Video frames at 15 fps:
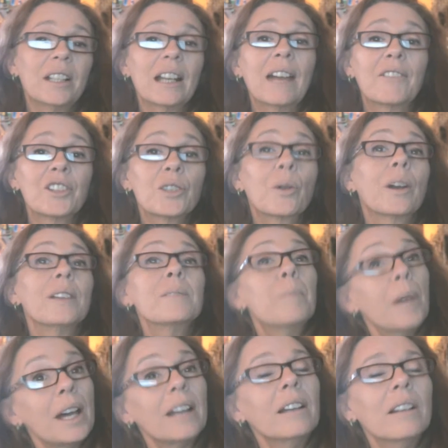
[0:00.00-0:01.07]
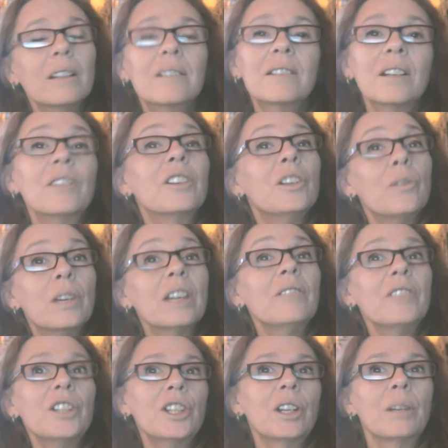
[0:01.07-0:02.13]
have a choice. But still, you give a
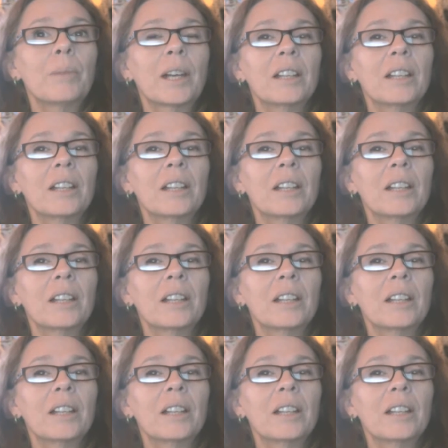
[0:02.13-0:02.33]
shit about